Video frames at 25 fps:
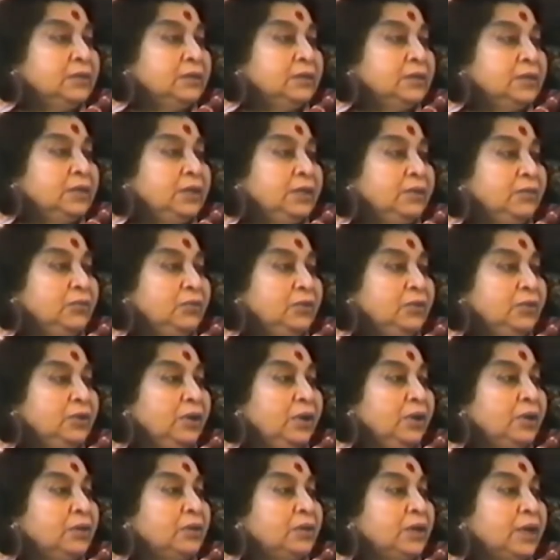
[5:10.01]
He would
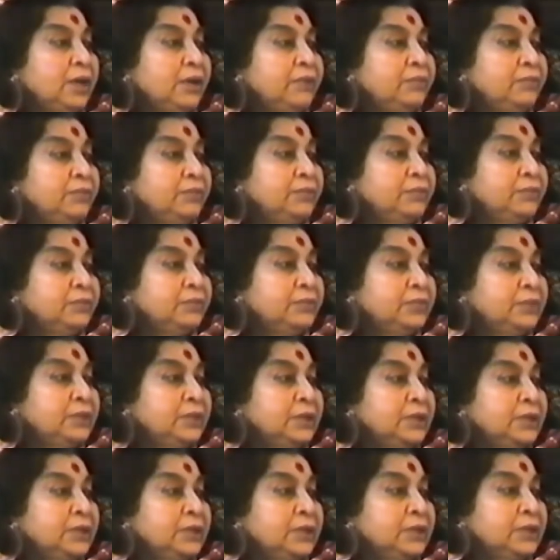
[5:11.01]
not have
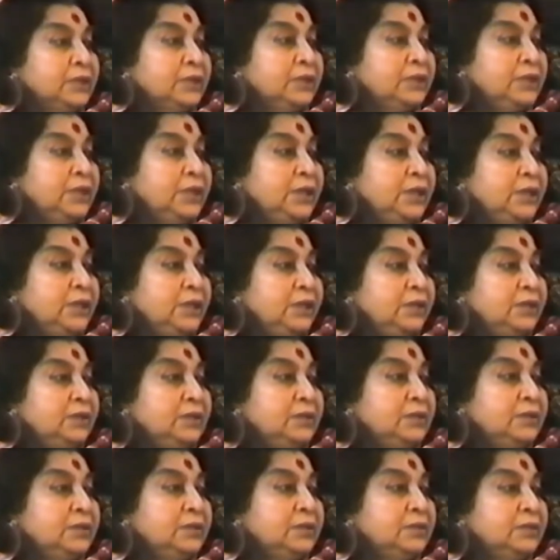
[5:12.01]
created
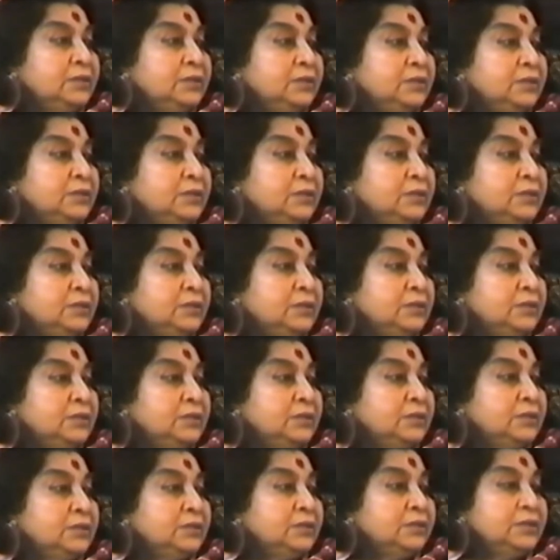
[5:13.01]
it,
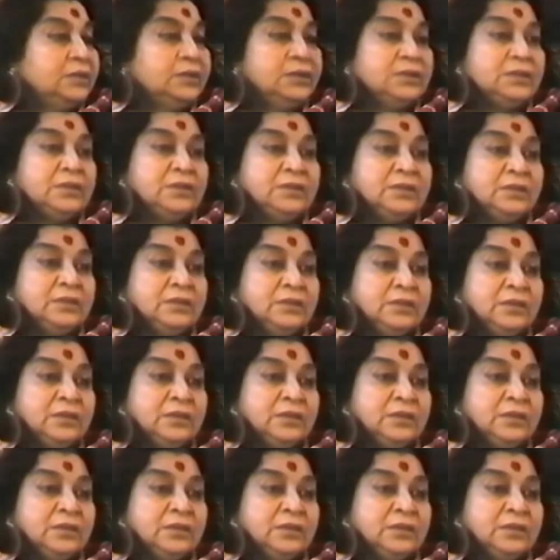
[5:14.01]
this